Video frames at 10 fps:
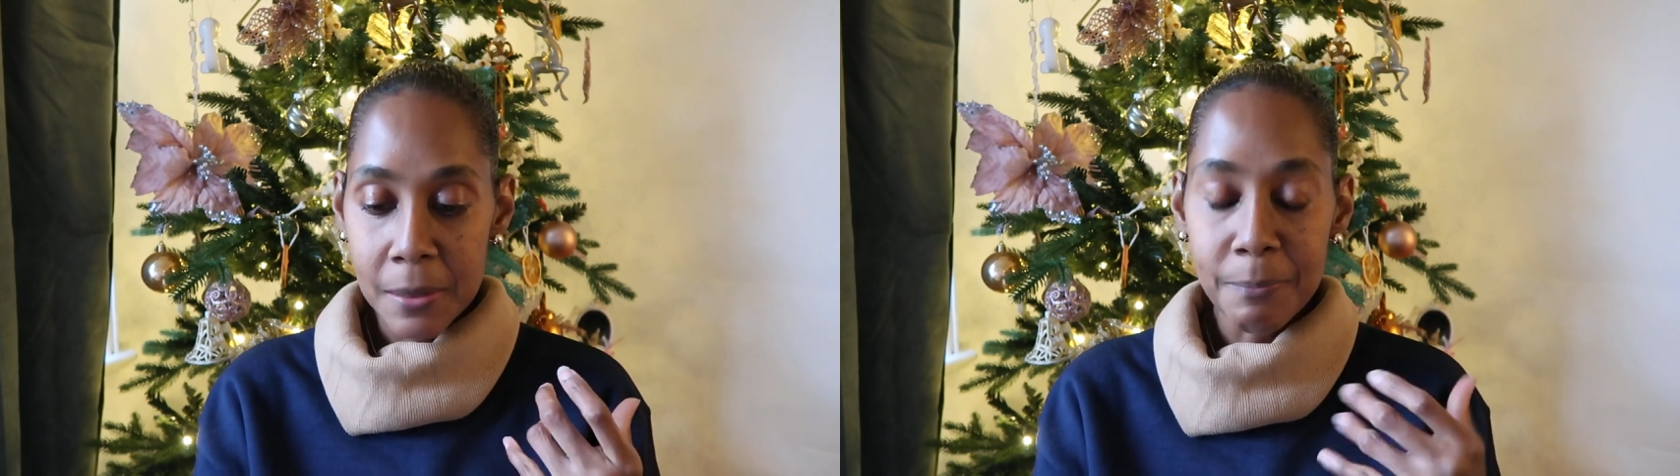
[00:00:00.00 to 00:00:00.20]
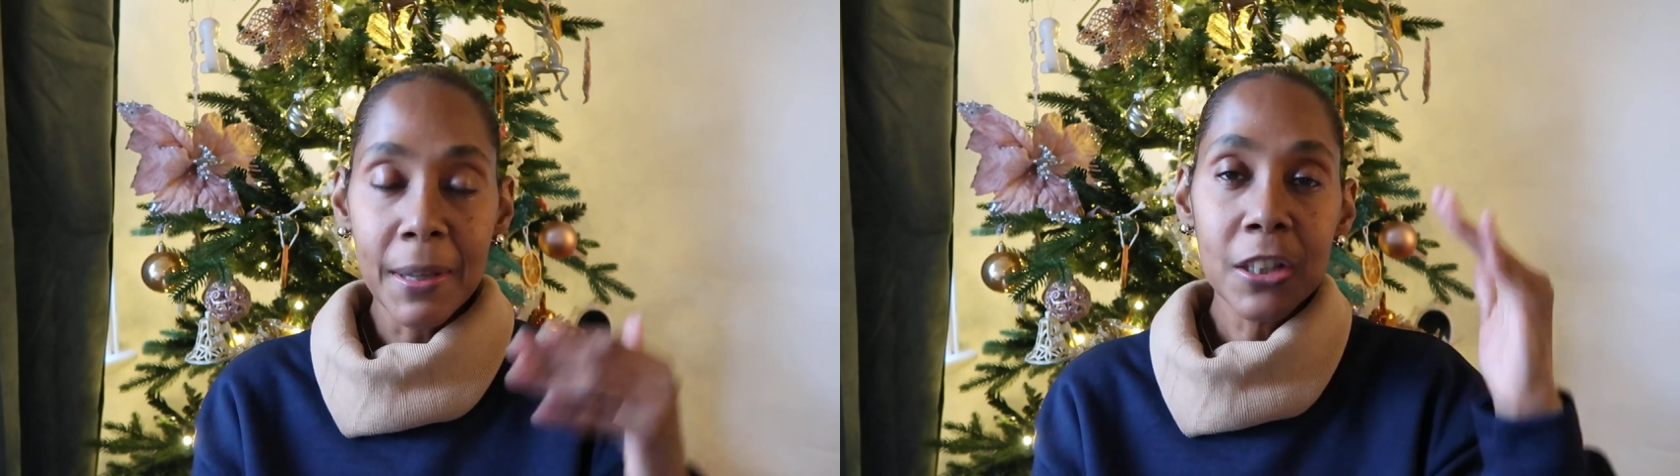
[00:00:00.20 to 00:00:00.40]

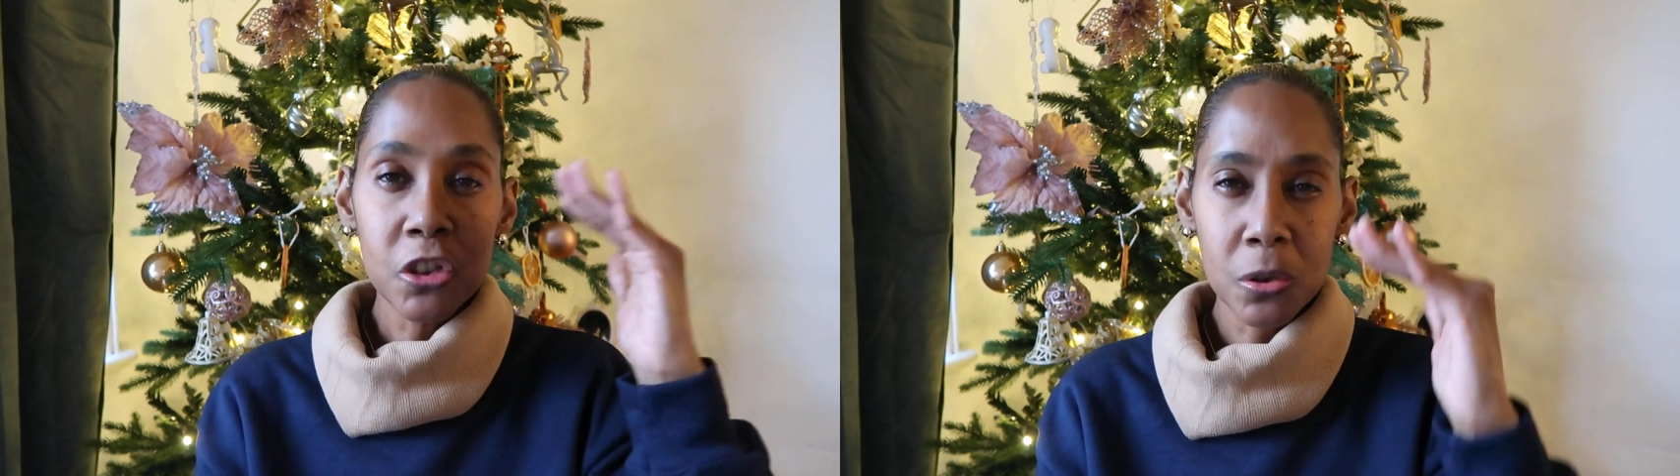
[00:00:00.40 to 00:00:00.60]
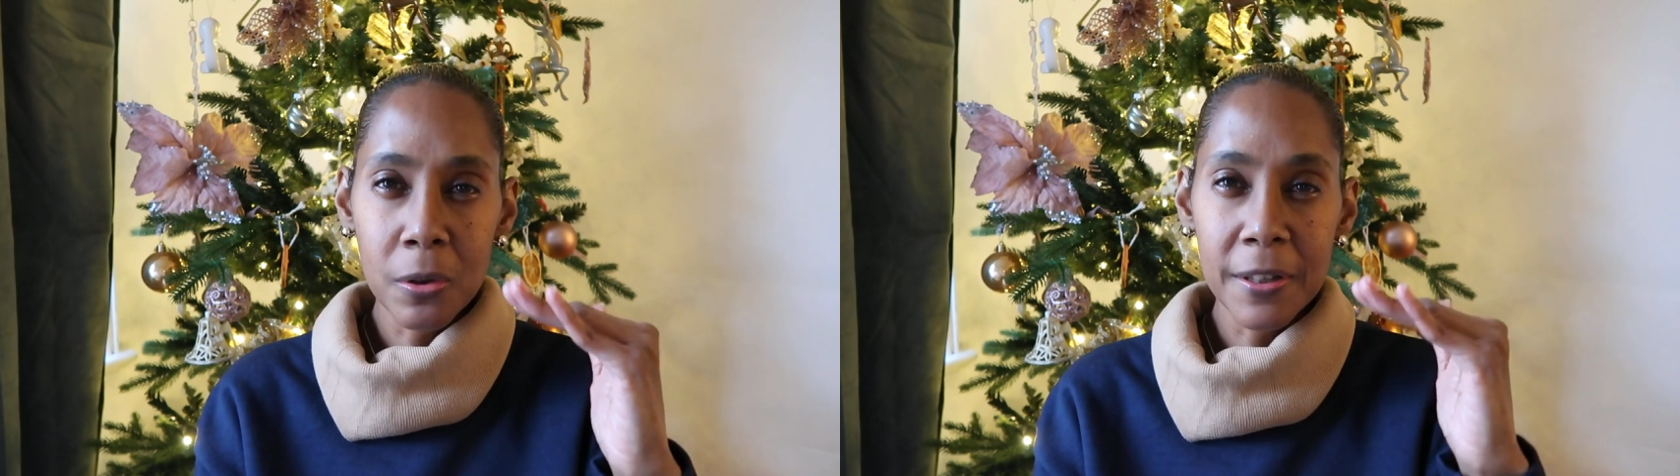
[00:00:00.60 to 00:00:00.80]
make
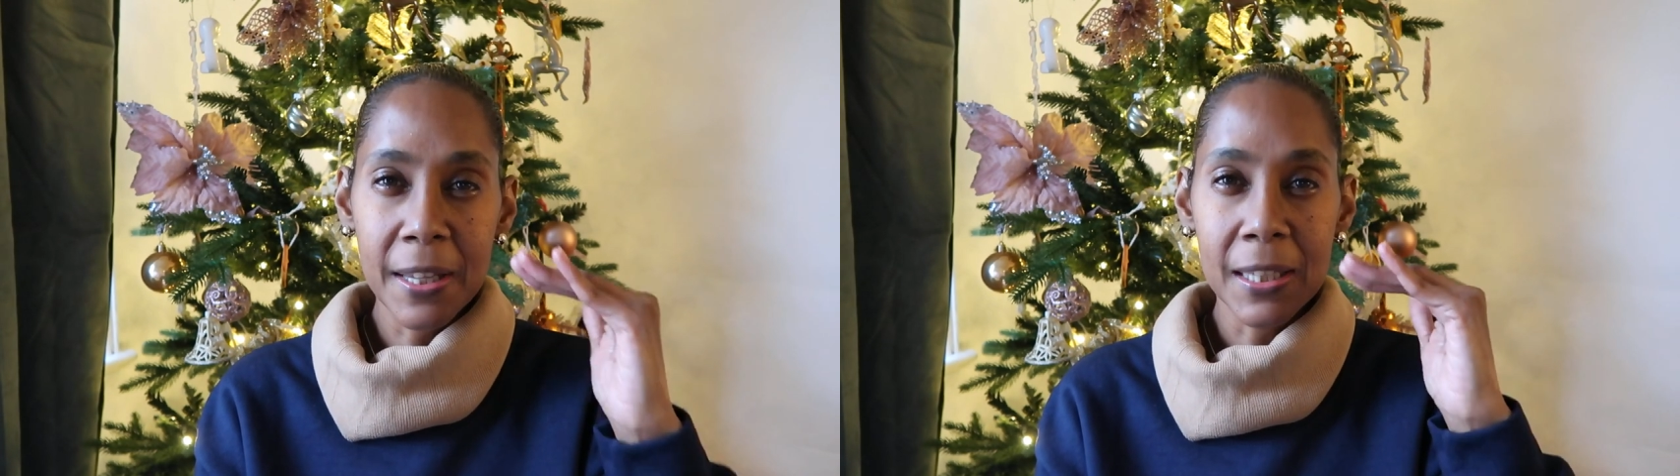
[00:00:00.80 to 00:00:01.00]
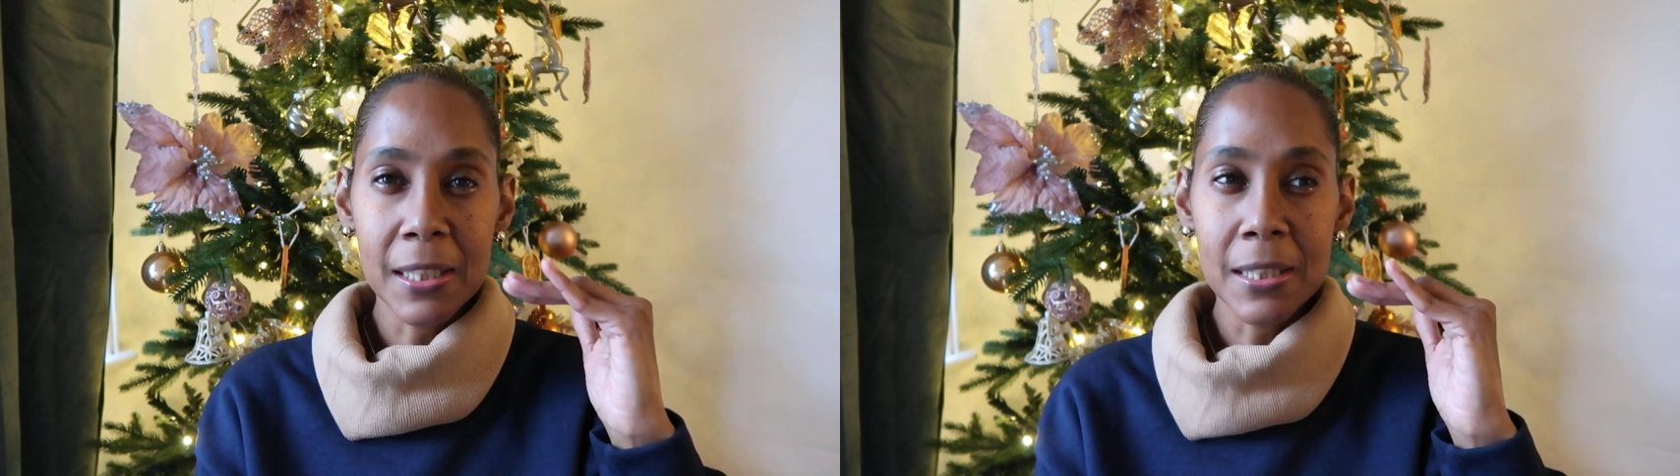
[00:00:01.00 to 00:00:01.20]
sure
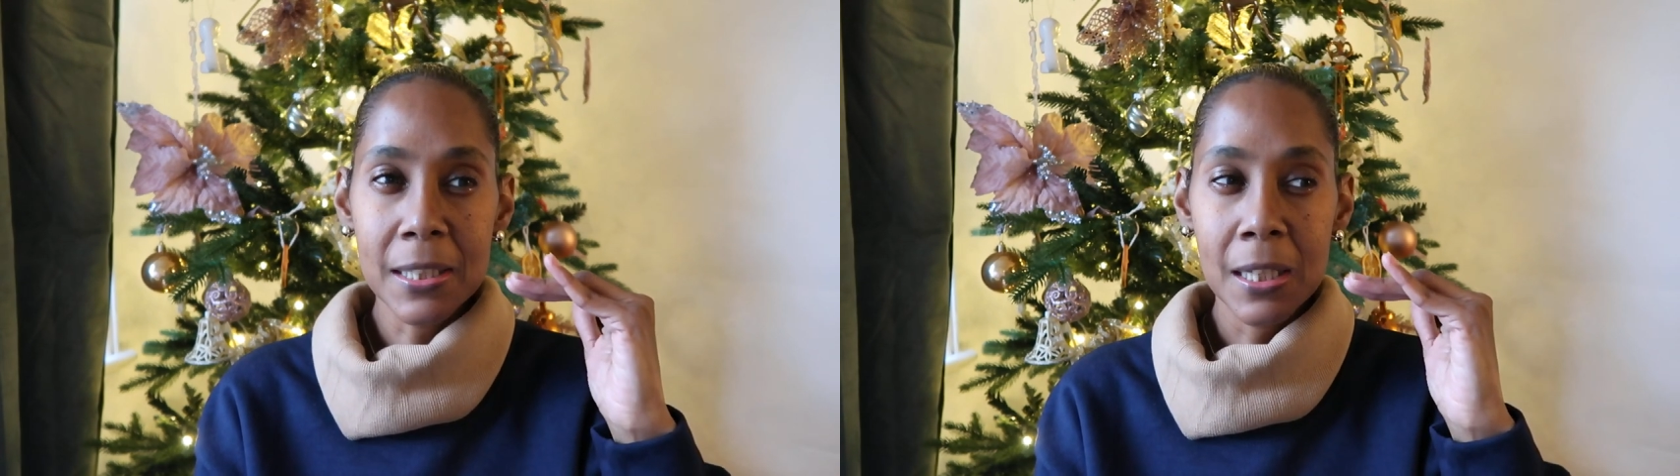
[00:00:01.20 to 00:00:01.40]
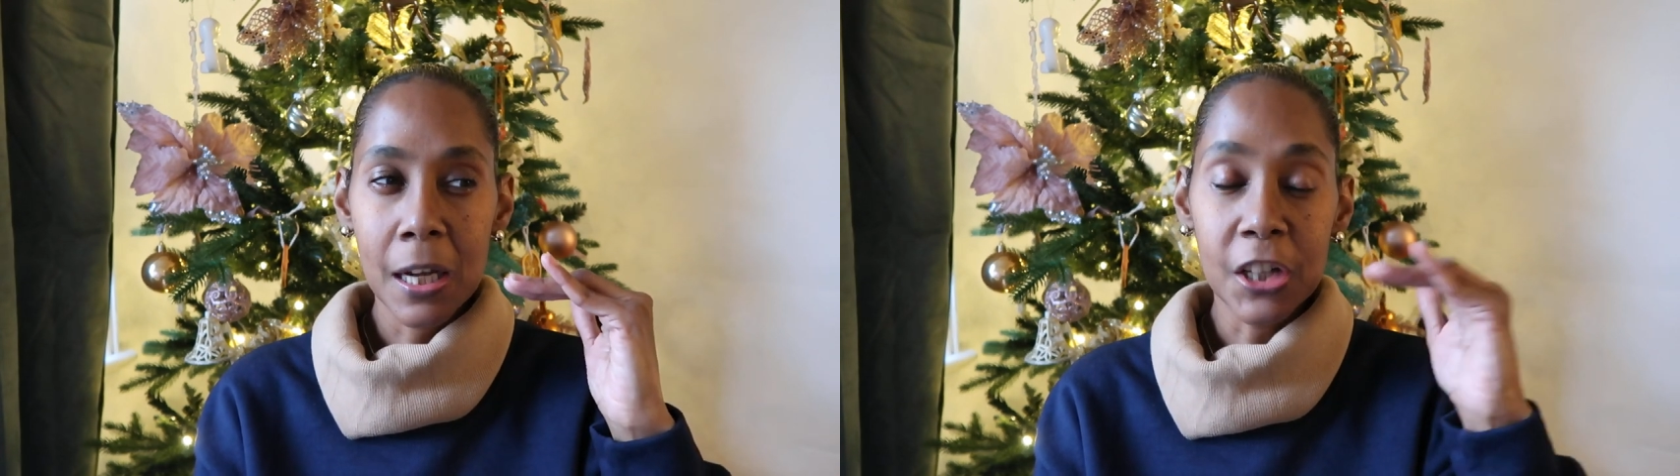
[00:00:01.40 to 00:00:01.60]
that
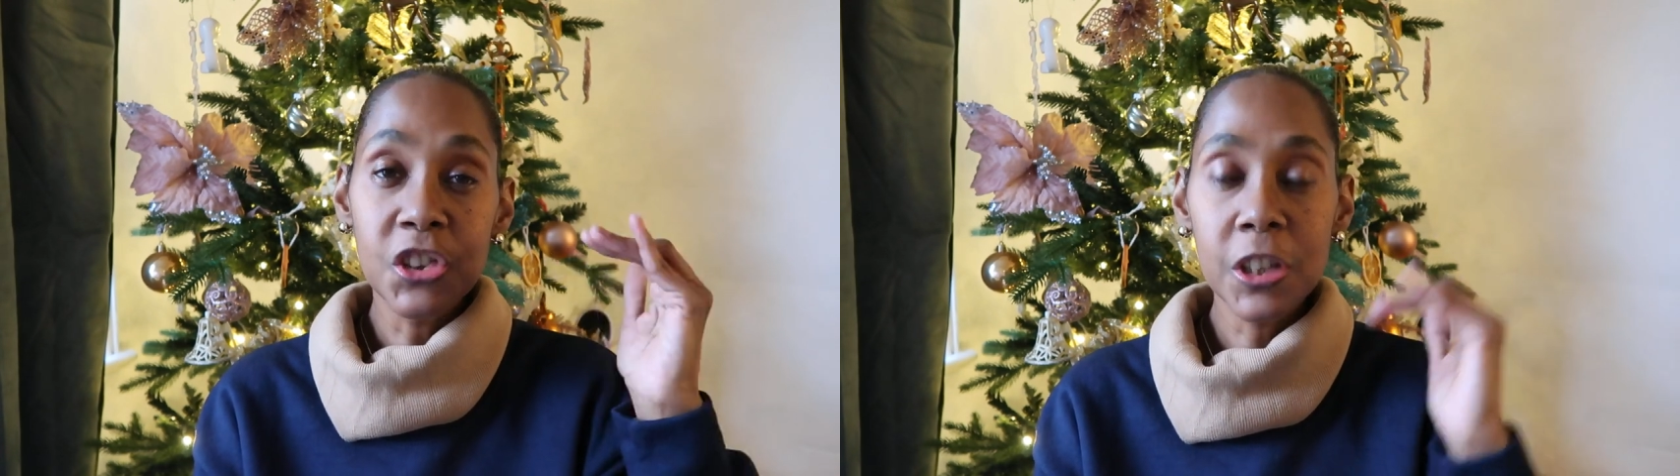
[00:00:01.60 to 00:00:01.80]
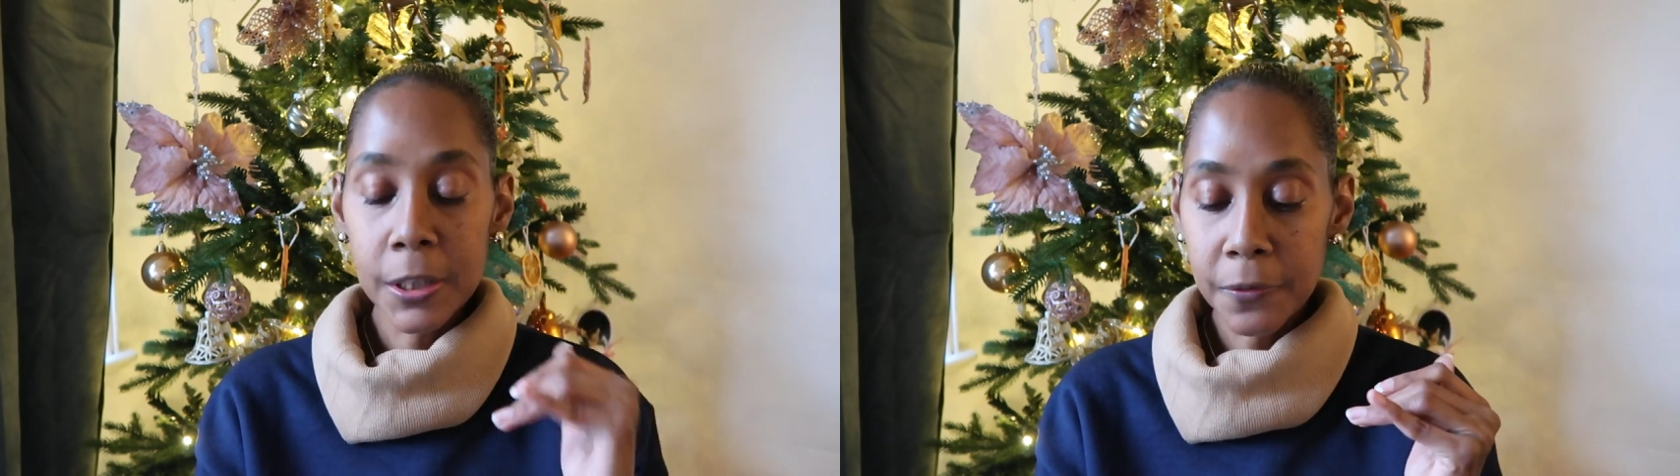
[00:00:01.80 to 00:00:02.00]
it's
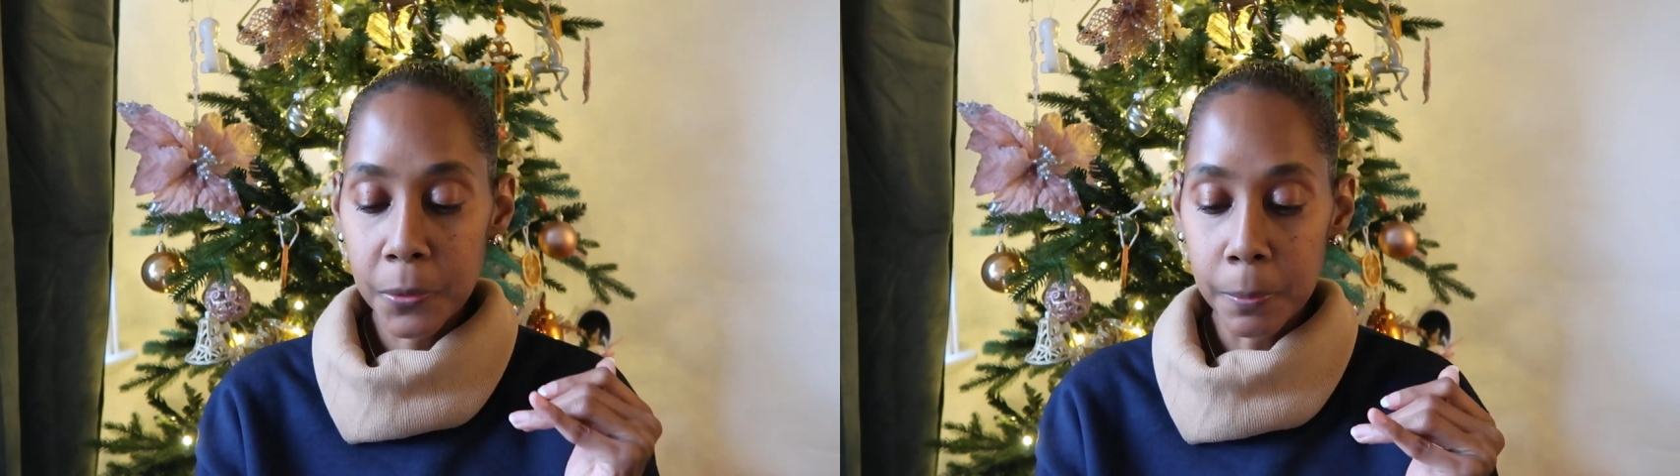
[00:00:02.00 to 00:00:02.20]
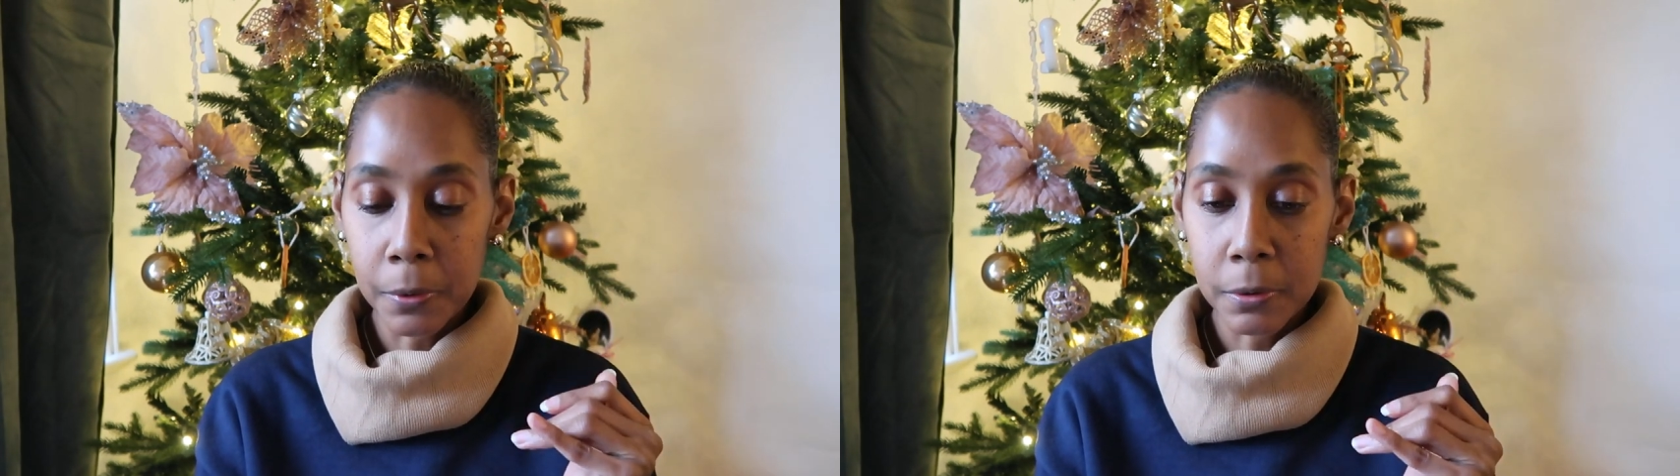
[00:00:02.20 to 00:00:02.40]

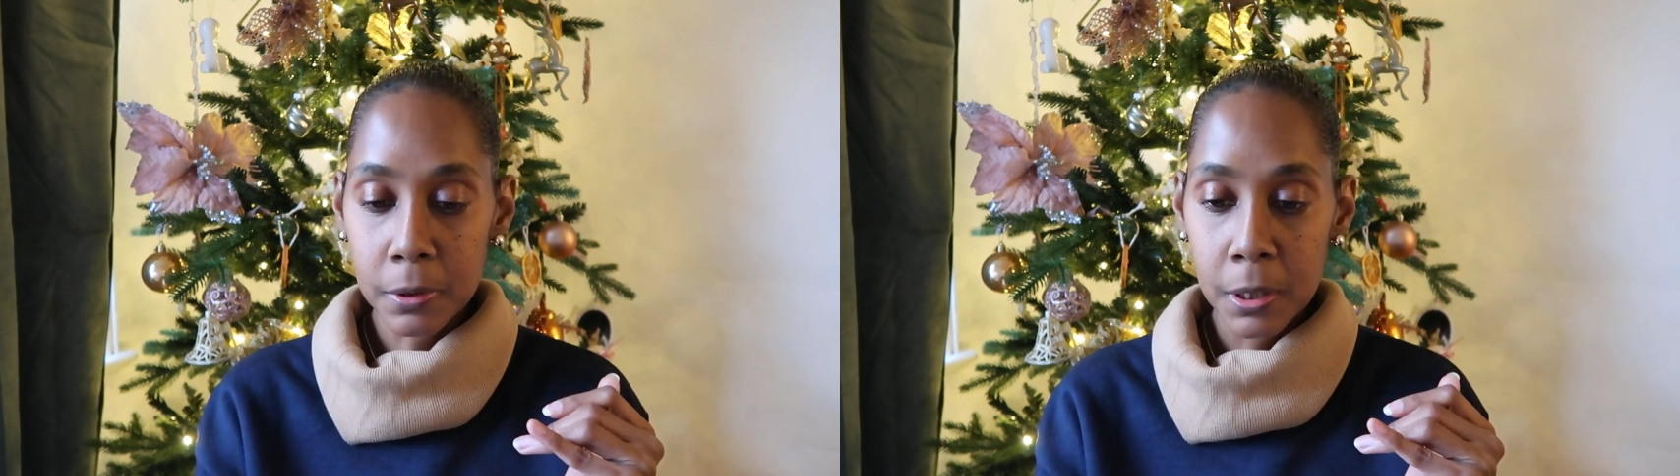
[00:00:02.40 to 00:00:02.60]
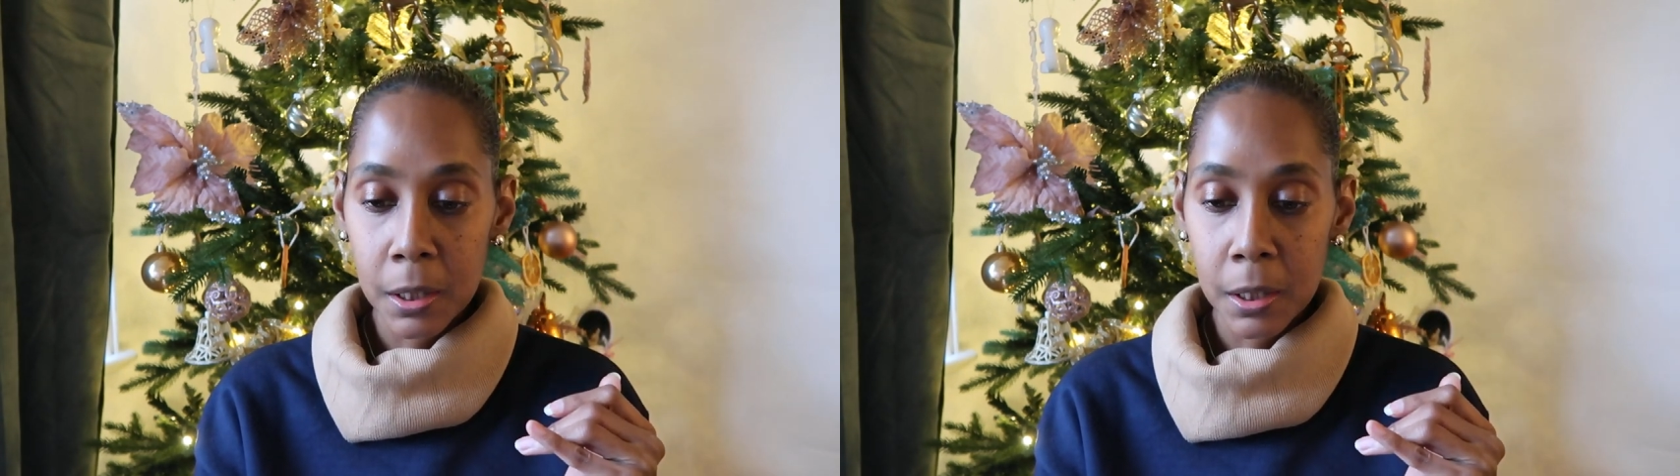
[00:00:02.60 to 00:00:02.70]
achievable.